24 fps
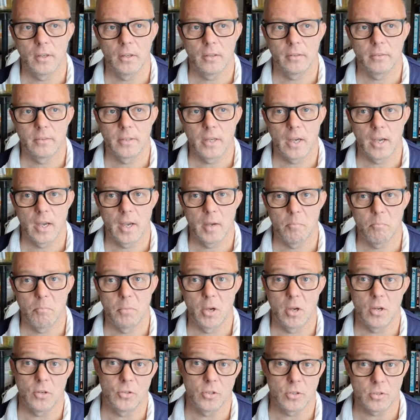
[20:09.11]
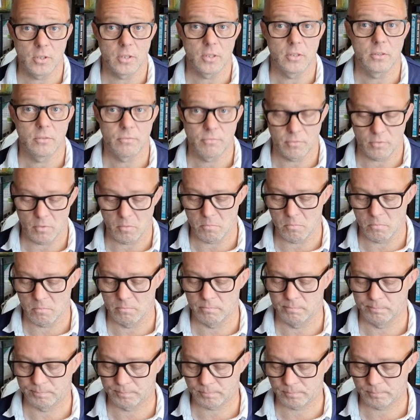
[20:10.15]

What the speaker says: at purchases from.